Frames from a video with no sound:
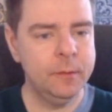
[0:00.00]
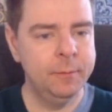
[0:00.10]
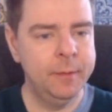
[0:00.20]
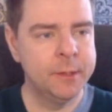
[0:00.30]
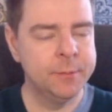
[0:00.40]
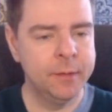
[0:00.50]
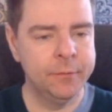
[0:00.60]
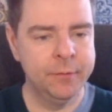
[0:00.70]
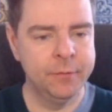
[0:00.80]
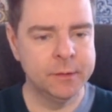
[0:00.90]
page might have
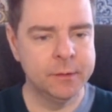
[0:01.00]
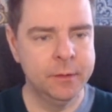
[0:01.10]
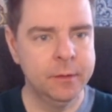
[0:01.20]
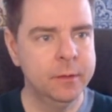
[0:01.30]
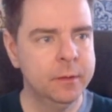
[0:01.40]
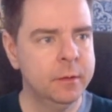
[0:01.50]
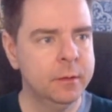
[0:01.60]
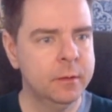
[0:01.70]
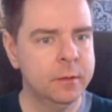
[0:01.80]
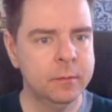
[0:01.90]
given us a good
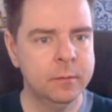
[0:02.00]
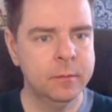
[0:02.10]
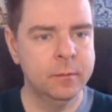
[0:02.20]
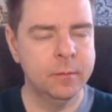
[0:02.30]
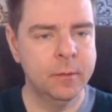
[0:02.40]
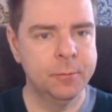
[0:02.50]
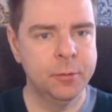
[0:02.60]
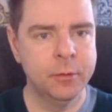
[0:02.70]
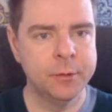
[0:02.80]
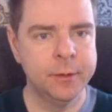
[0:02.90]

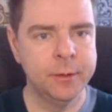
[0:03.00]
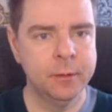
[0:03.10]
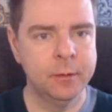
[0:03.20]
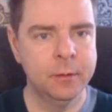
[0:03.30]
approach here.